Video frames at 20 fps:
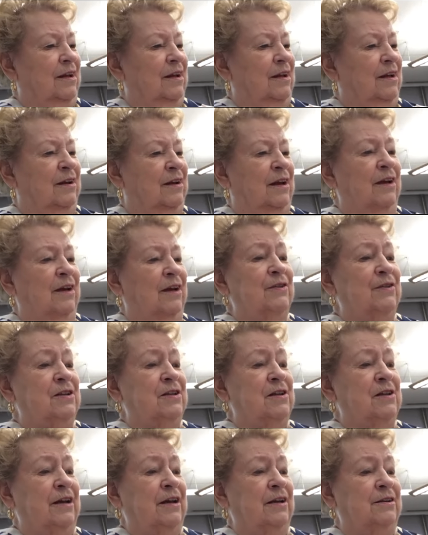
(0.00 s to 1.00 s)
In Evans
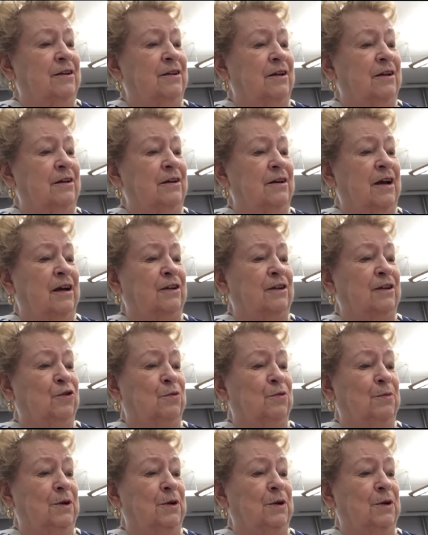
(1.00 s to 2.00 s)
Landing,
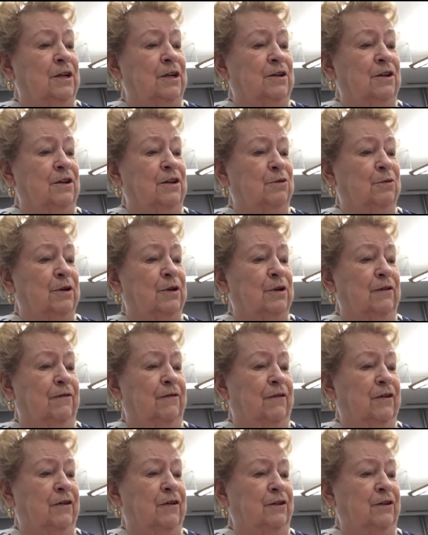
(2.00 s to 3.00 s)
October
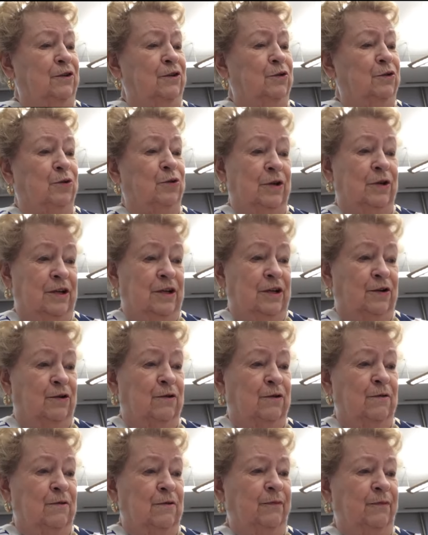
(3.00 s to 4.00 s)

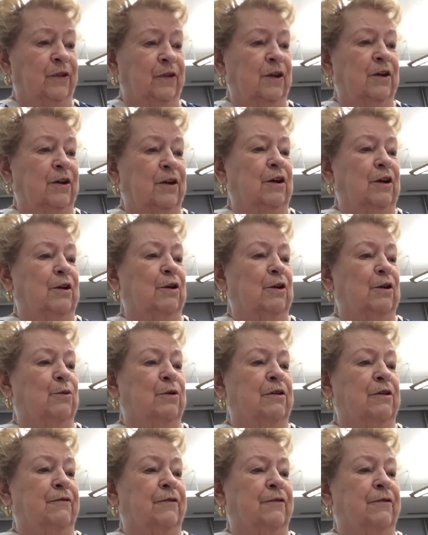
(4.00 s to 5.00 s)
1922,
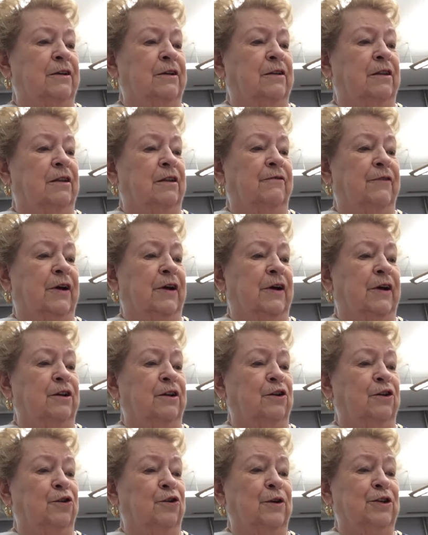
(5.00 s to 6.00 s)
we find Lavina
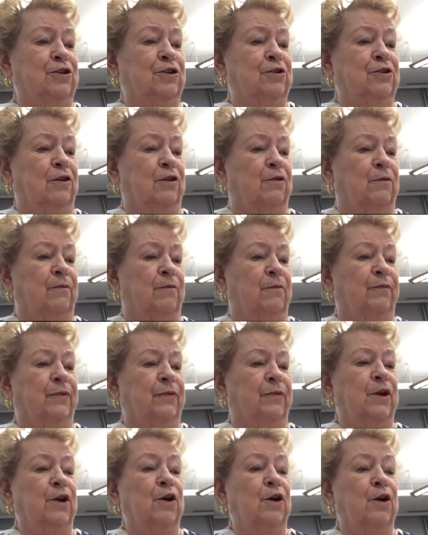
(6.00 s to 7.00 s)
Critchlow,
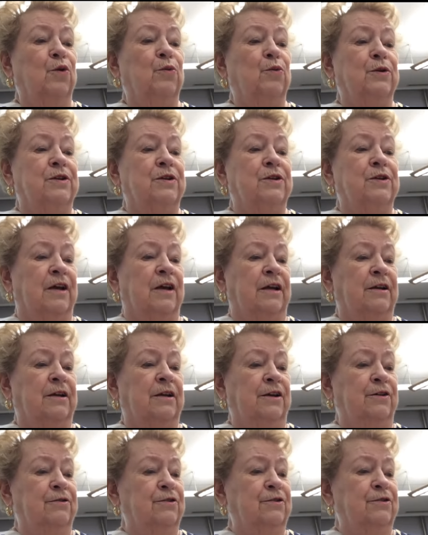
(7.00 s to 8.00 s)
who was 90
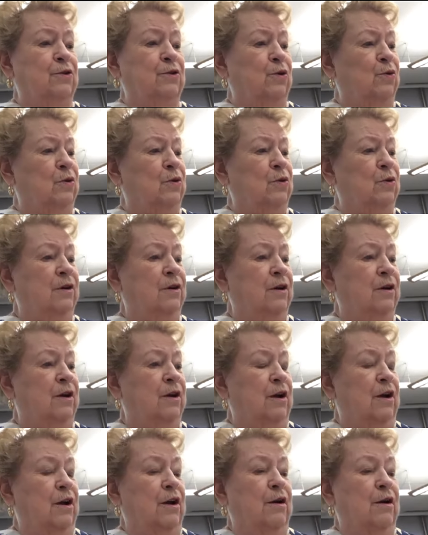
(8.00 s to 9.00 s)
years old,
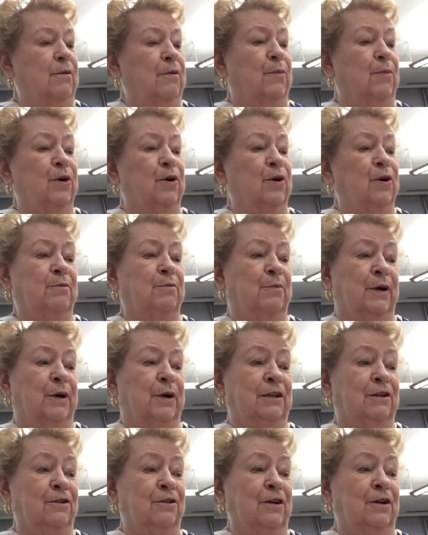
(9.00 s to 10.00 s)
born
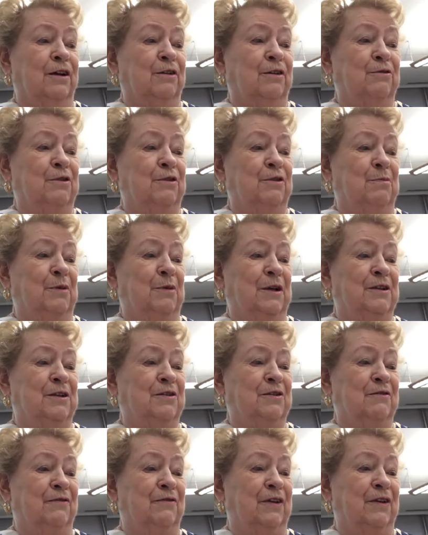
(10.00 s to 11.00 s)
Butler County,
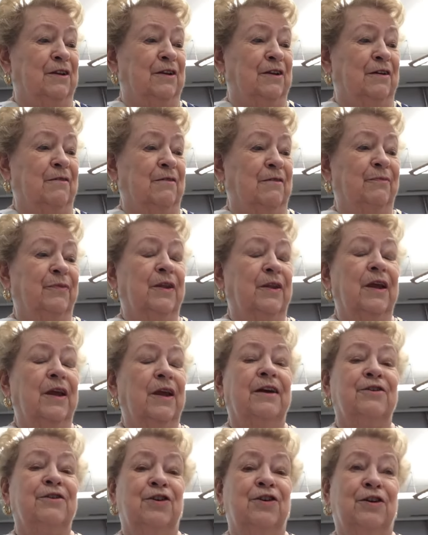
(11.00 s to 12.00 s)
Pennsylvania,
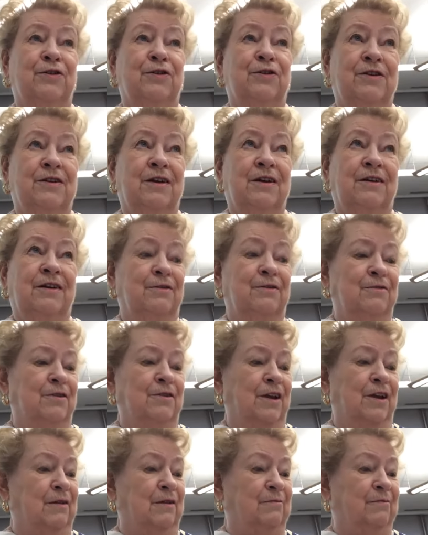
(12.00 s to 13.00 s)
and she could sign her
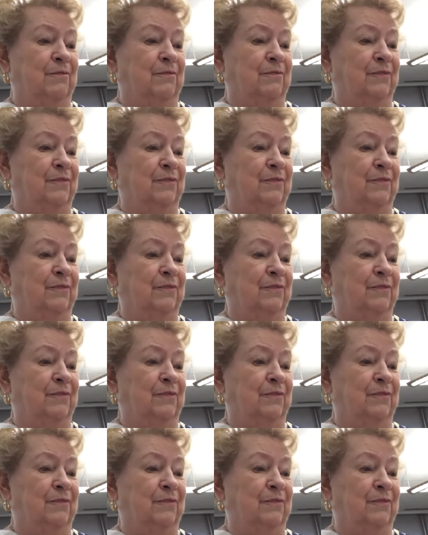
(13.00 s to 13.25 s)
name.